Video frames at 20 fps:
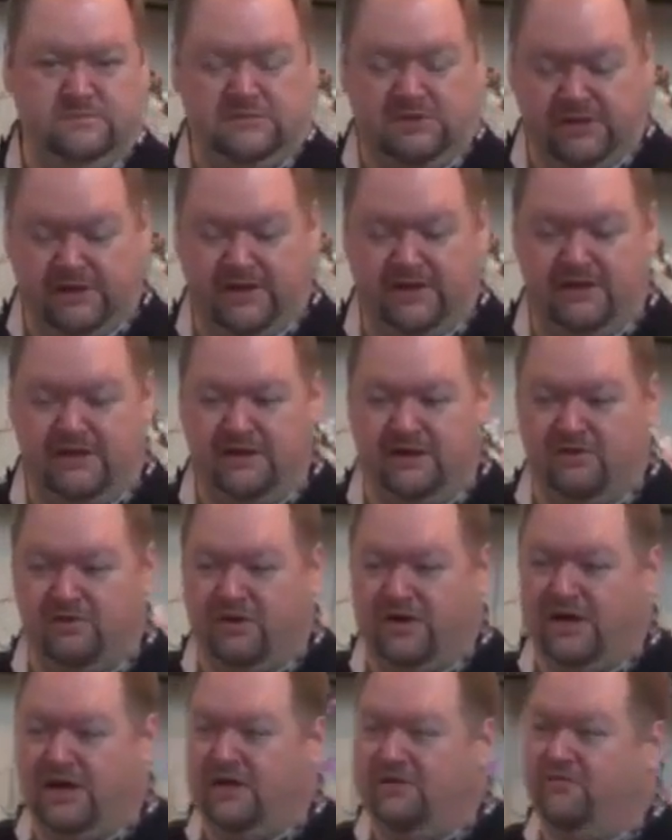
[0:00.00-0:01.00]
Laid in a
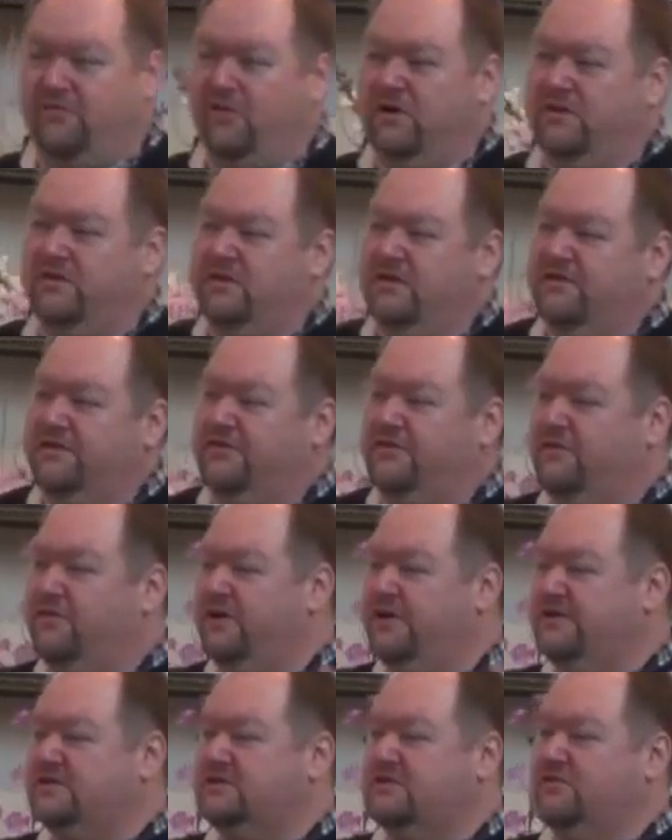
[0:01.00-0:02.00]
grave where the
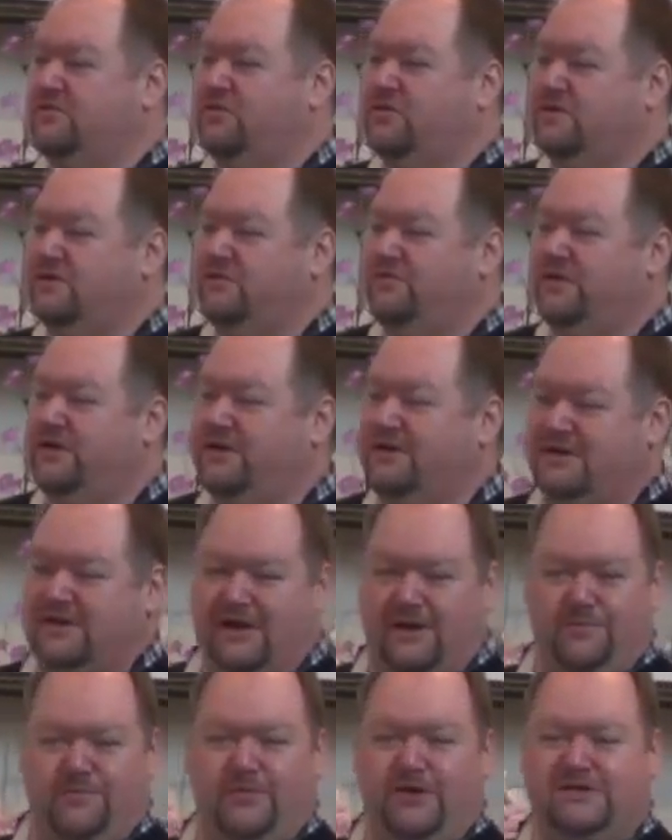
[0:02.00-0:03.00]
authorities of the world went,
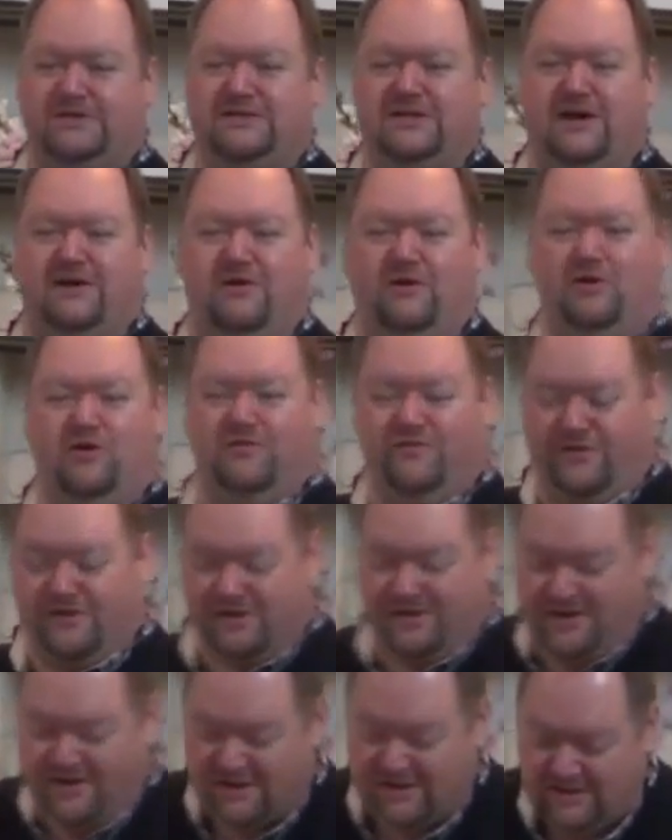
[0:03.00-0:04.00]
Yep, it's now
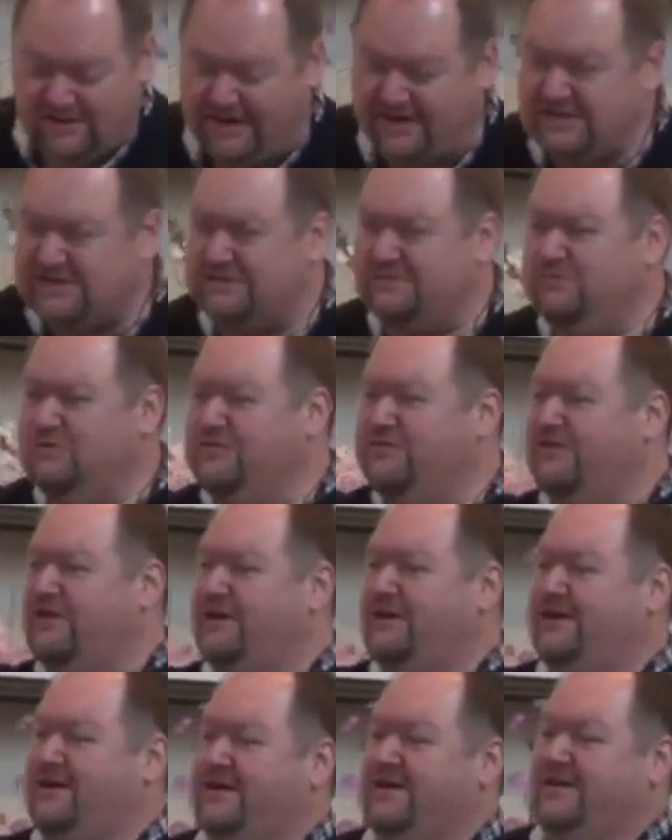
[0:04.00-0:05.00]
over, let's move
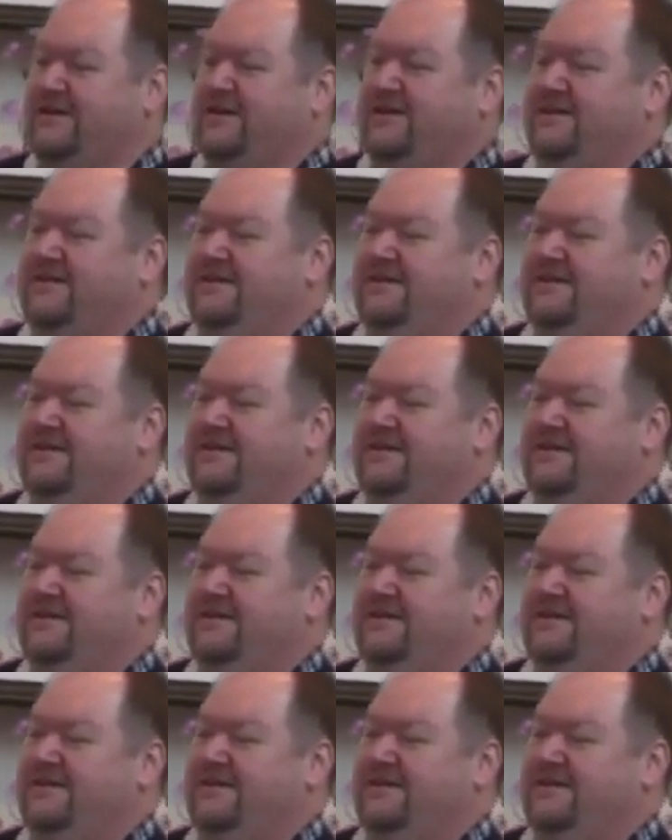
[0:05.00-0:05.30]
on.